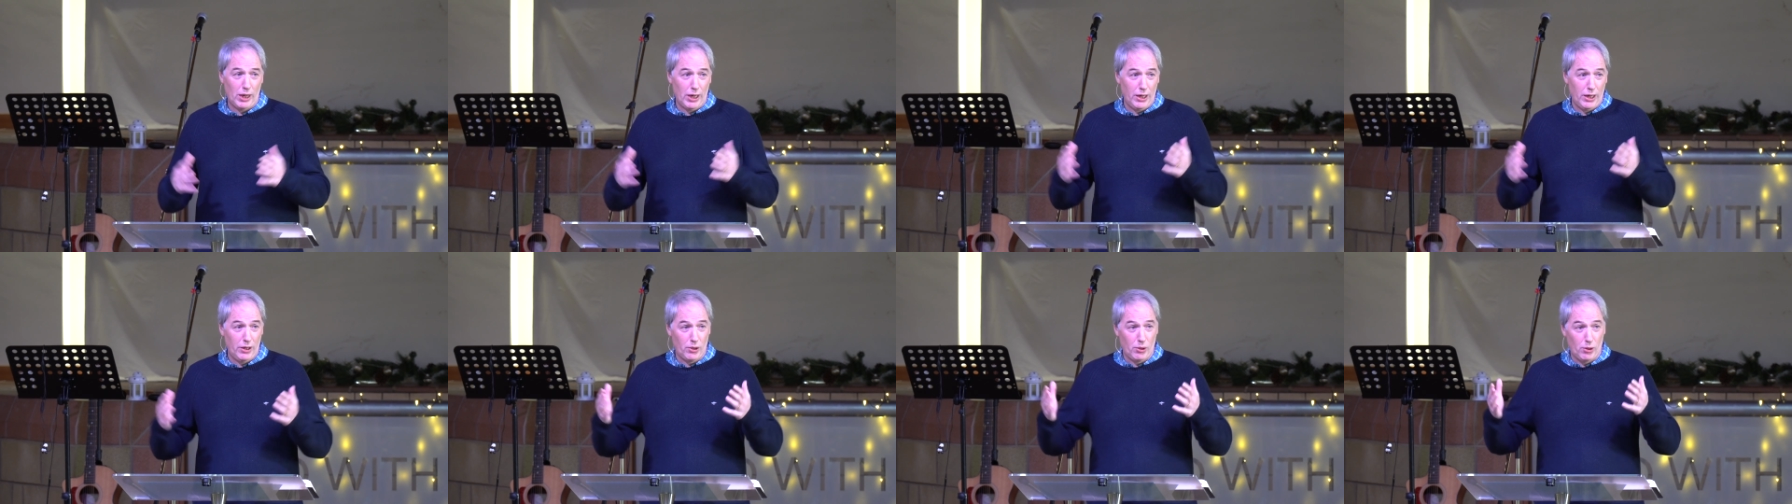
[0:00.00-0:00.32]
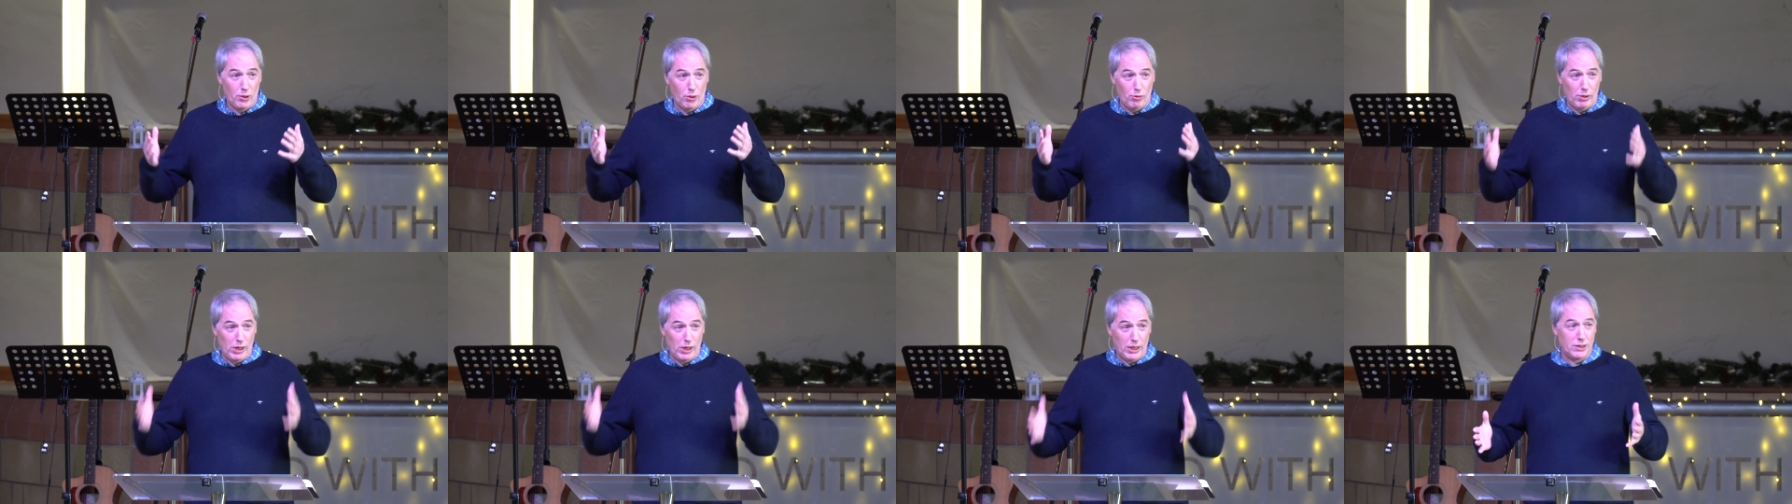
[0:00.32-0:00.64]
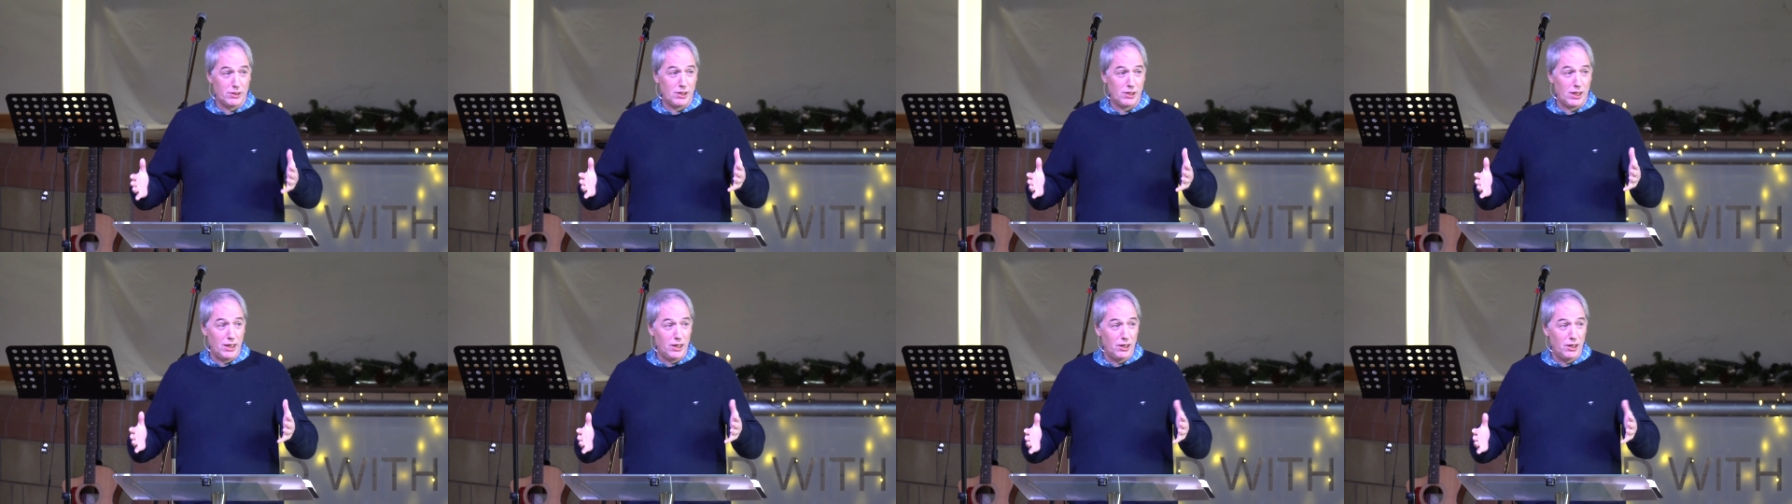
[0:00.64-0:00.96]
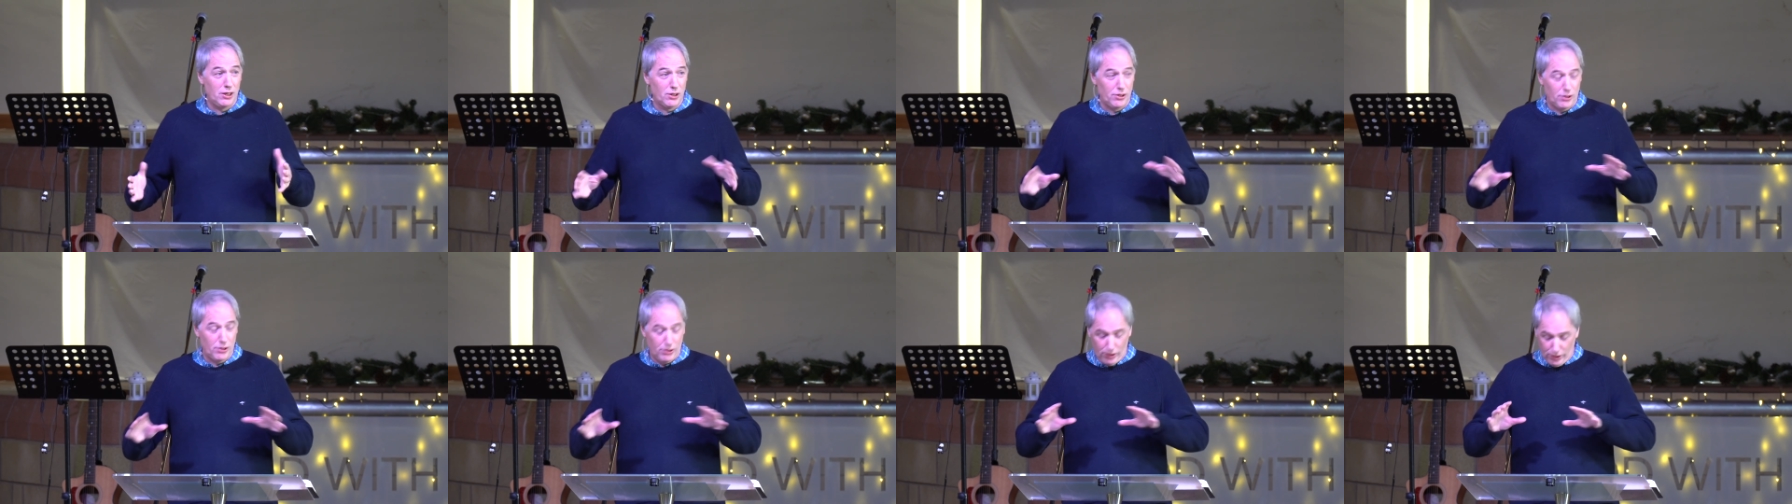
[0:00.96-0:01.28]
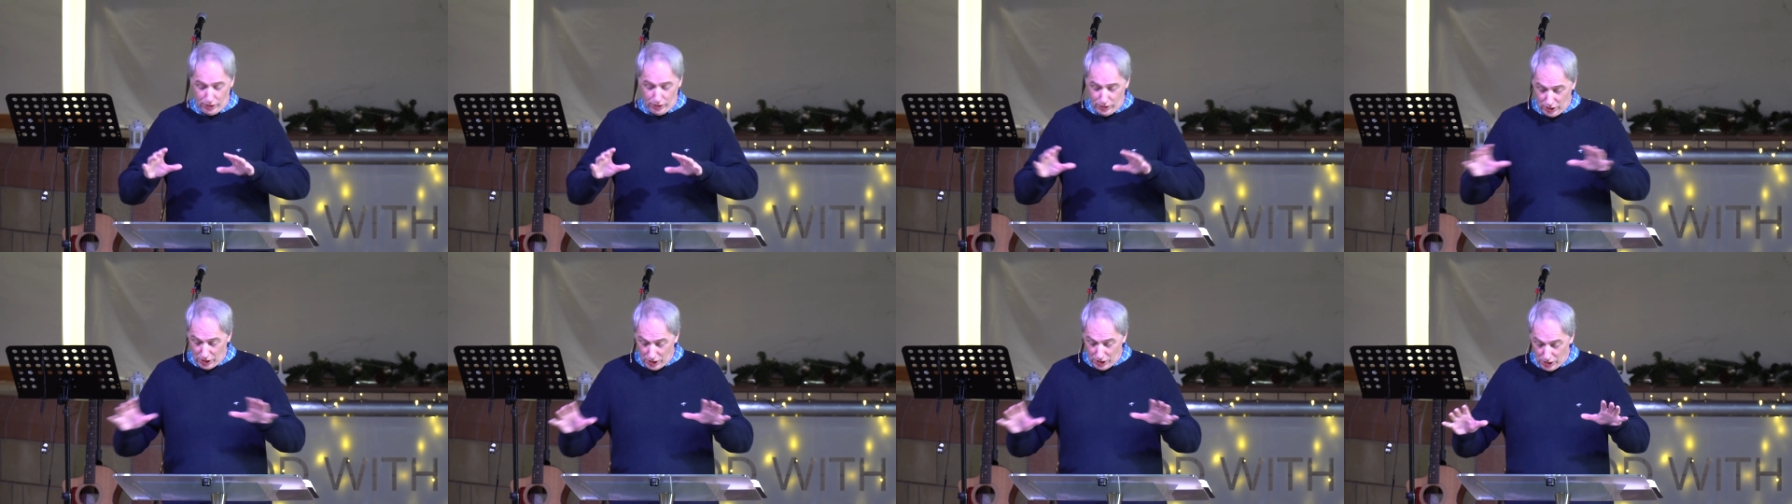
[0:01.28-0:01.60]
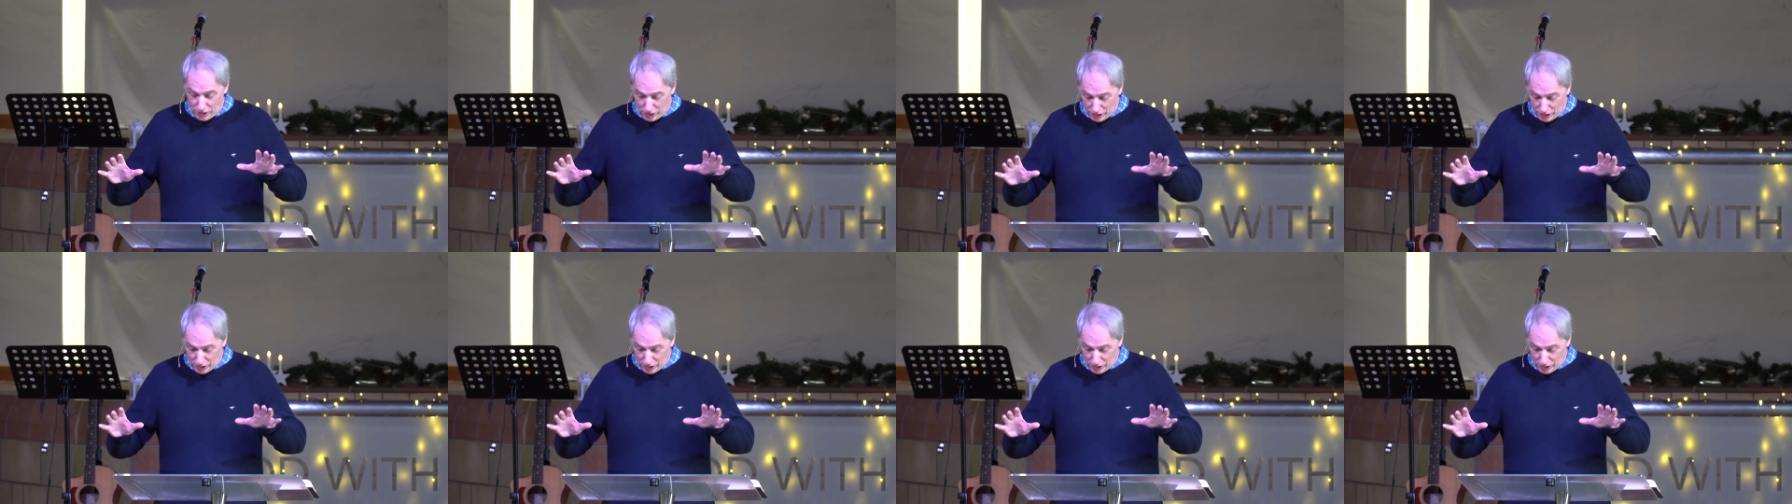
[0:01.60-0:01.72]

either a rectangular or a T